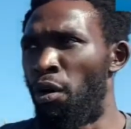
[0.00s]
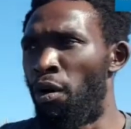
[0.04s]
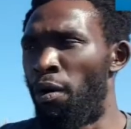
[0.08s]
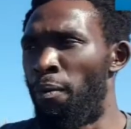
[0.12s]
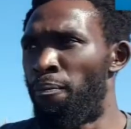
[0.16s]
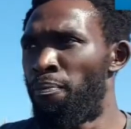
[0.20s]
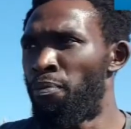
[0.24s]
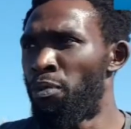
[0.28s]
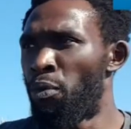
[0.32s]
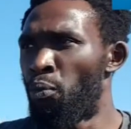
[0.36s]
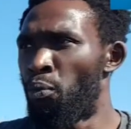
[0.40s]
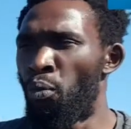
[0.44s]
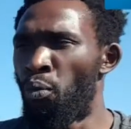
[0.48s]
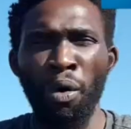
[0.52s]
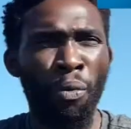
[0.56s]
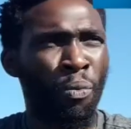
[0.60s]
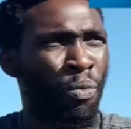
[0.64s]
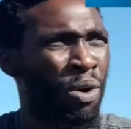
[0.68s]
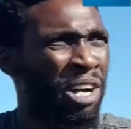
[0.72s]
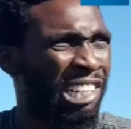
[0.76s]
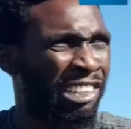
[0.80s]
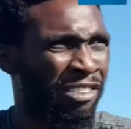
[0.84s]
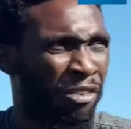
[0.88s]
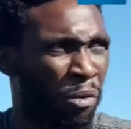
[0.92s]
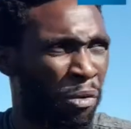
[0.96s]
So
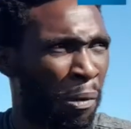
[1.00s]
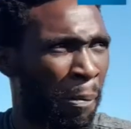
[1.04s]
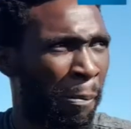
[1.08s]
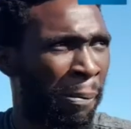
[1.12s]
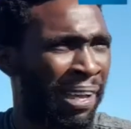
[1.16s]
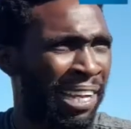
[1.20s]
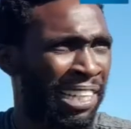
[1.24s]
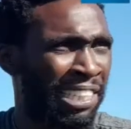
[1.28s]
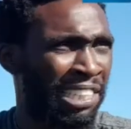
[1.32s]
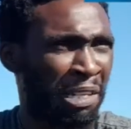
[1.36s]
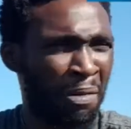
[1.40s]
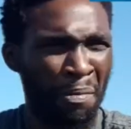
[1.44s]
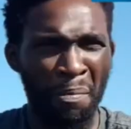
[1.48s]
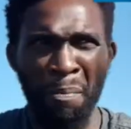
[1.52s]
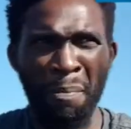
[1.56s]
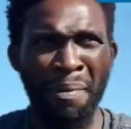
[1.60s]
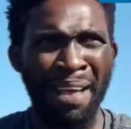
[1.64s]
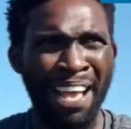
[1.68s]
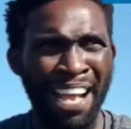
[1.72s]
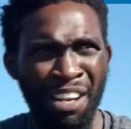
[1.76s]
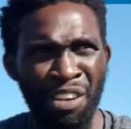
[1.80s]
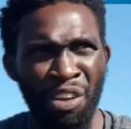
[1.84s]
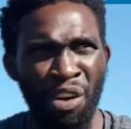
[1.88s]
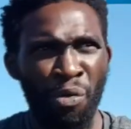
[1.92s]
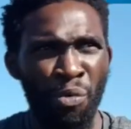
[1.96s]
what works for one
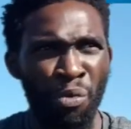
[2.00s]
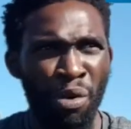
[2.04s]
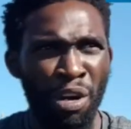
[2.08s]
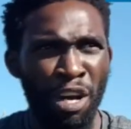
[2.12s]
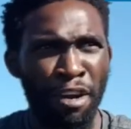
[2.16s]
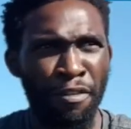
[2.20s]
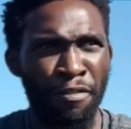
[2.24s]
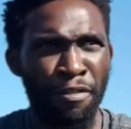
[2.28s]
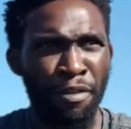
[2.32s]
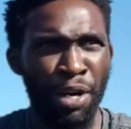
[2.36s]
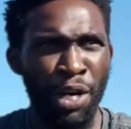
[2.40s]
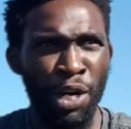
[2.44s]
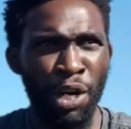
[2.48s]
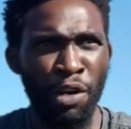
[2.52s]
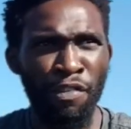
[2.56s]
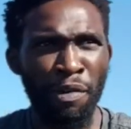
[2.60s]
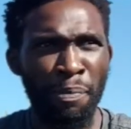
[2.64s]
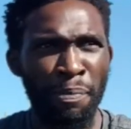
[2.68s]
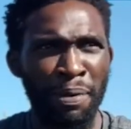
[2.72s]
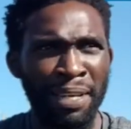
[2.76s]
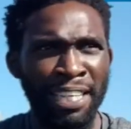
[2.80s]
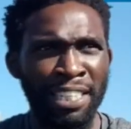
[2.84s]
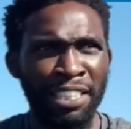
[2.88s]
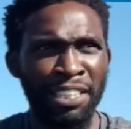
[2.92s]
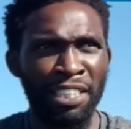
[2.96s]
person might not work
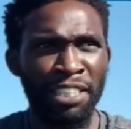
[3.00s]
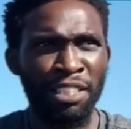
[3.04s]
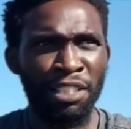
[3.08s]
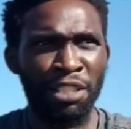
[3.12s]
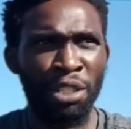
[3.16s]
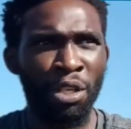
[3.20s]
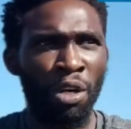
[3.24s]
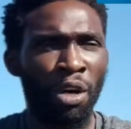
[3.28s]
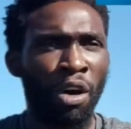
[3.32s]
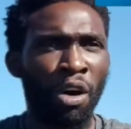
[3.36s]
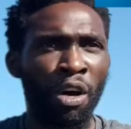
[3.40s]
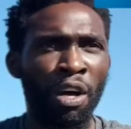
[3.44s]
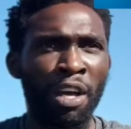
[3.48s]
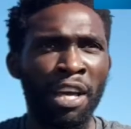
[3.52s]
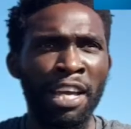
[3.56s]
for another person.